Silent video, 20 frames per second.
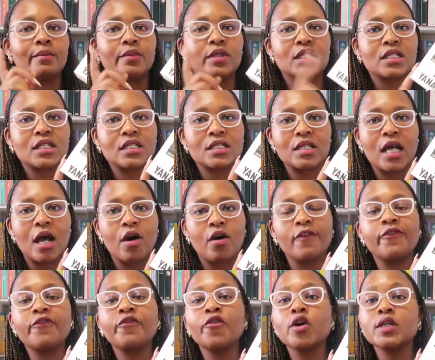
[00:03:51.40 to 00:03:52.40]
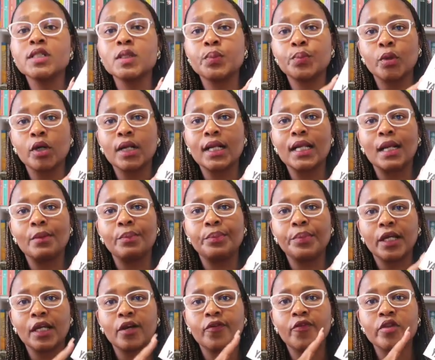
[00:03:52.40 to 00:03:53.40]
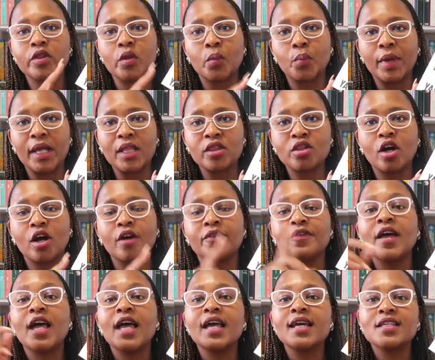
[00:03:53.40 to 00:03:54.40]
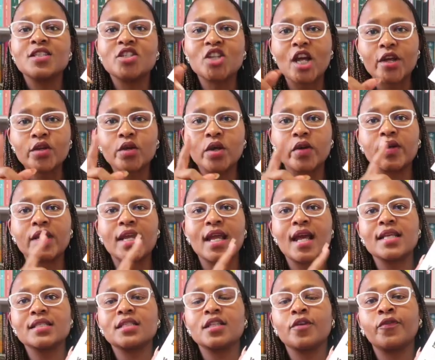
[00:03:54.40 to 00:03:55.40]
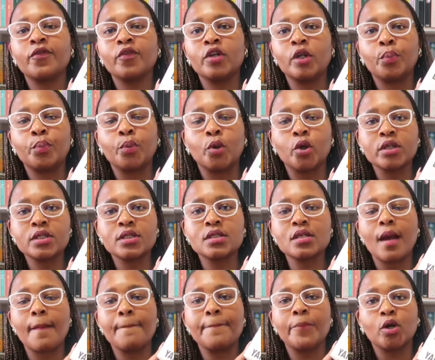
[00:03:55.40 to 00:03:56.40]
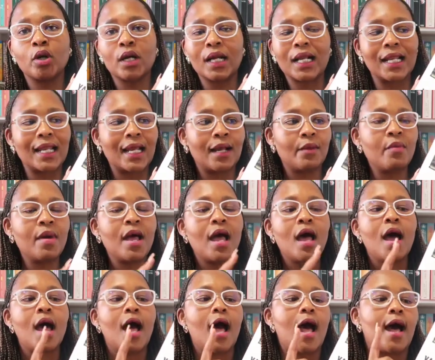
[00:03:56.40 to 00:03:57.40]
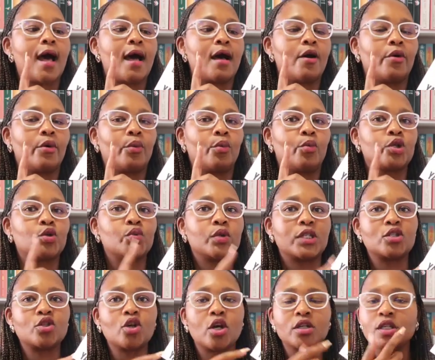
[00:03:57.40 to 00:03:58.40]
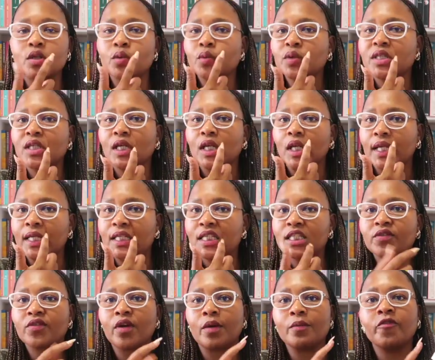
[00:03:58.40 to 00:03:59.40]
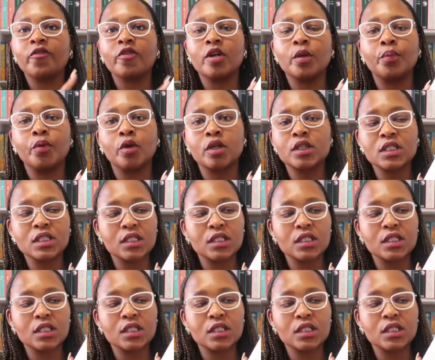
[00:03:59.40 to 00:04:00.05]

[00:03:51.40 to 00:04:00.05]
This is our first book club pick for the month of January as the Fully Booked book club, which we started with the ladies from Fully Booked